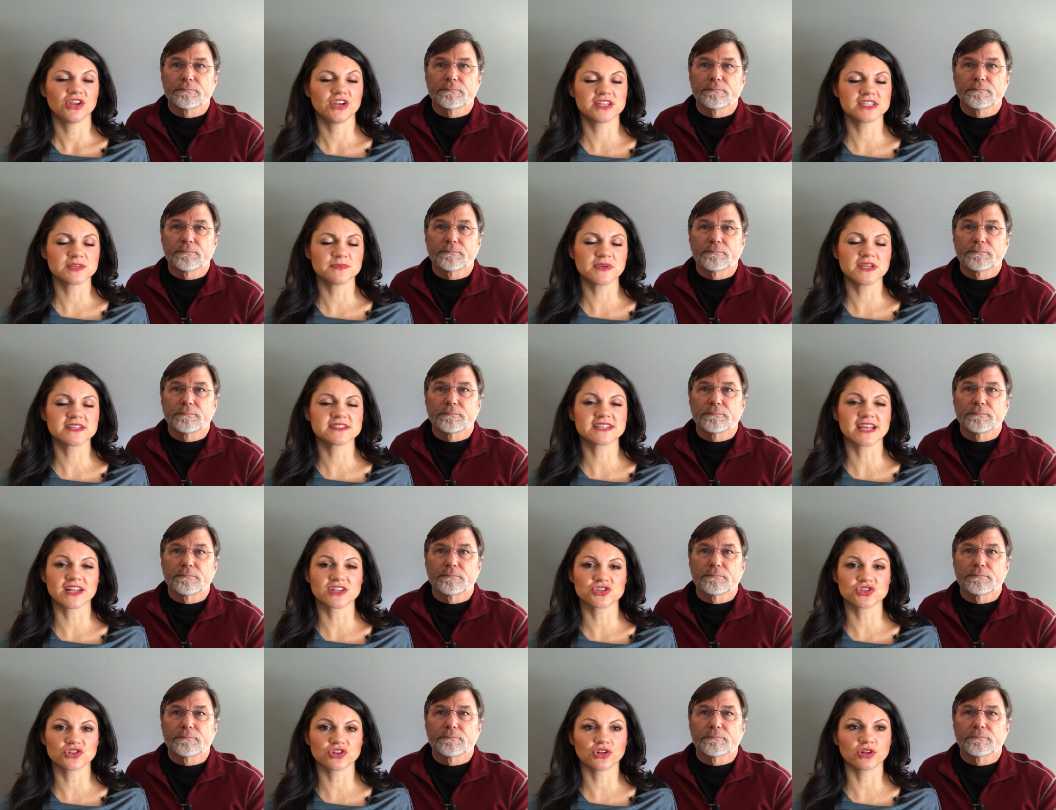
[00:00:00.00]
Speaker 1: you need to be
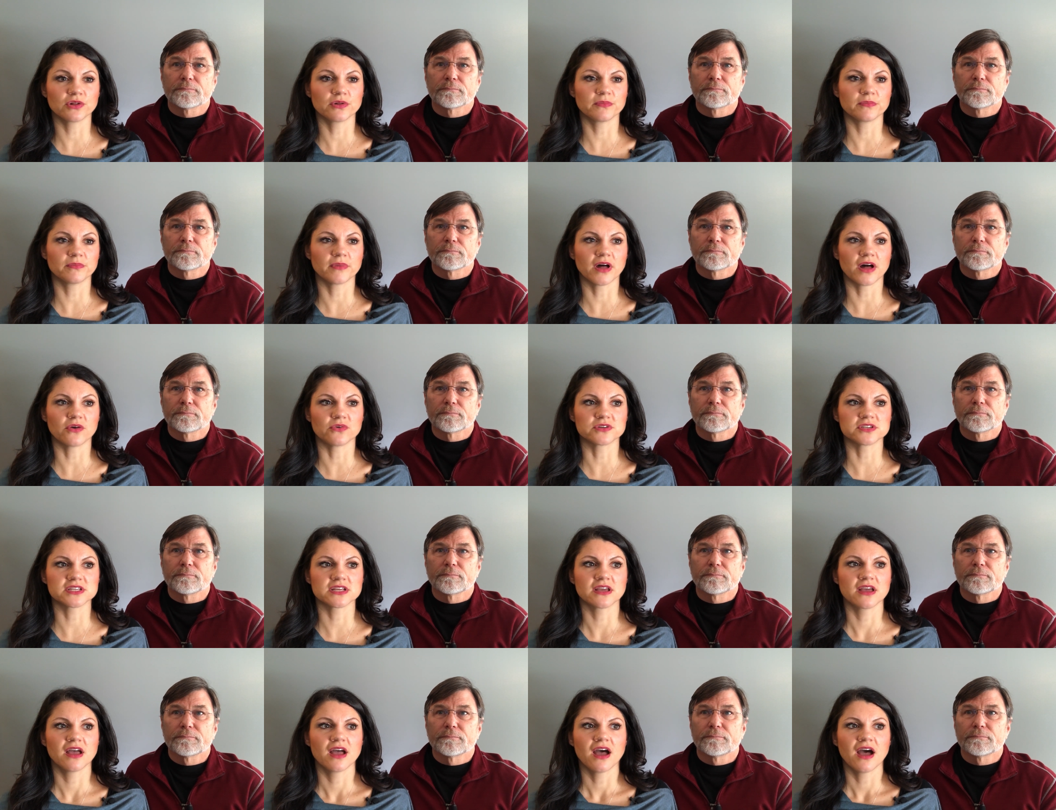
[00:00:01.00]
intentional about
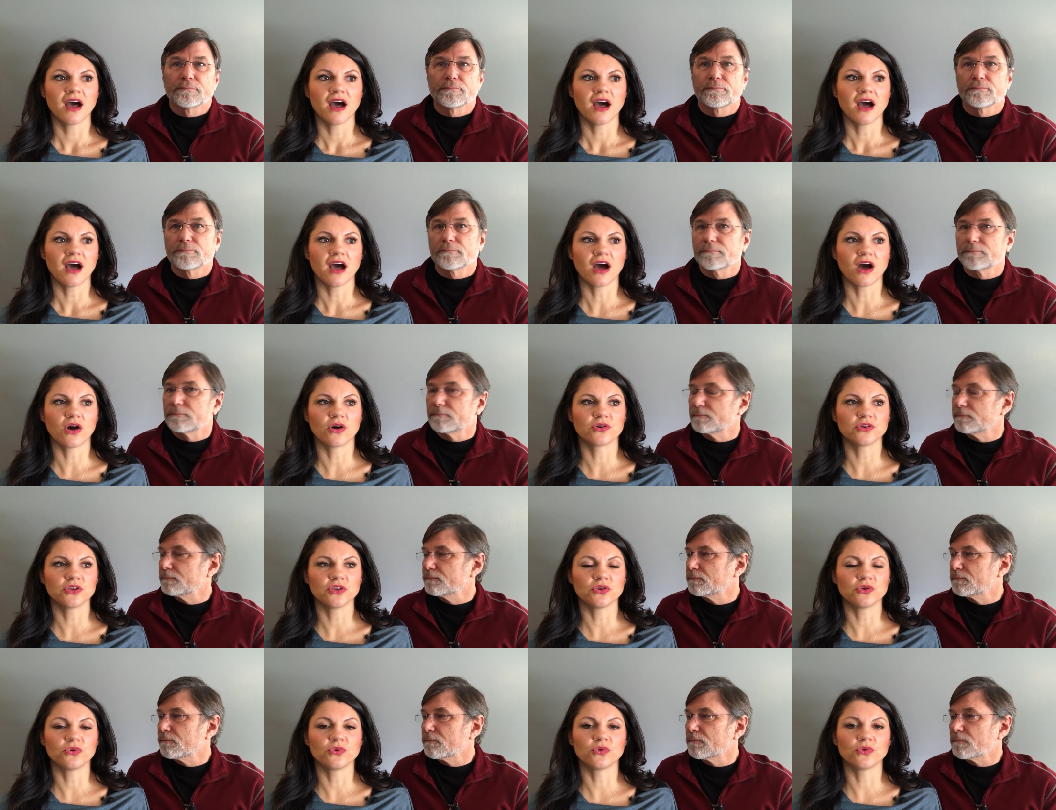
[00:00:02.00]
how
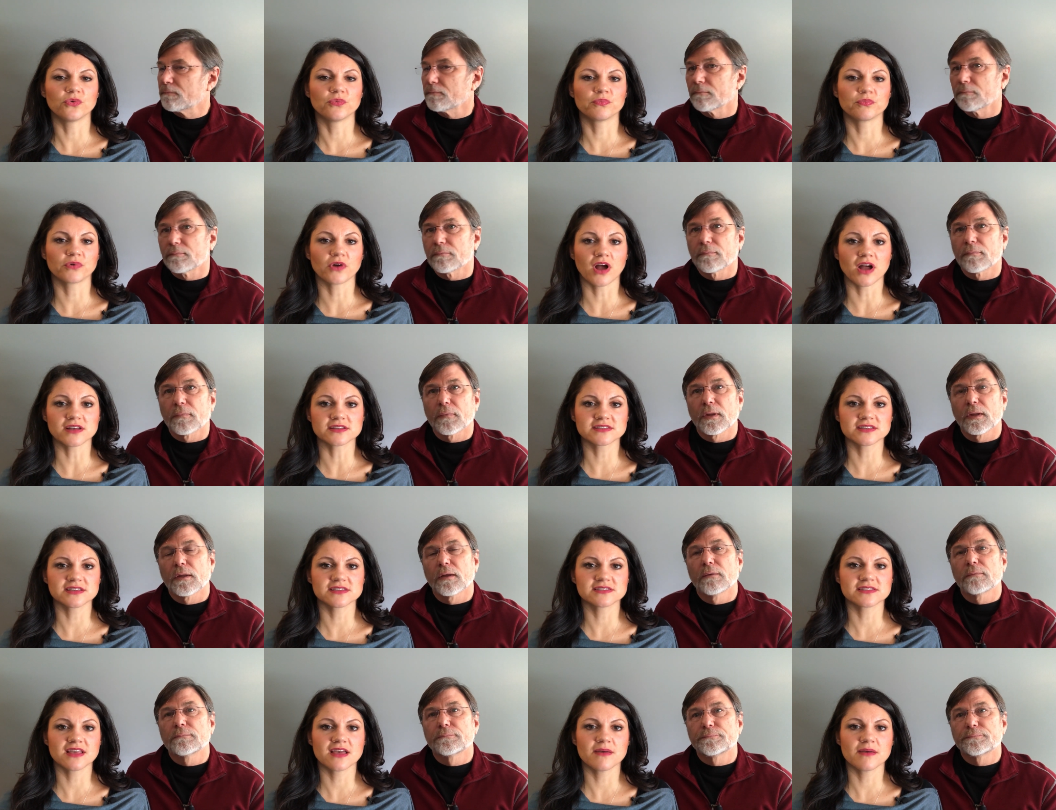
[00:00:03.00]
you process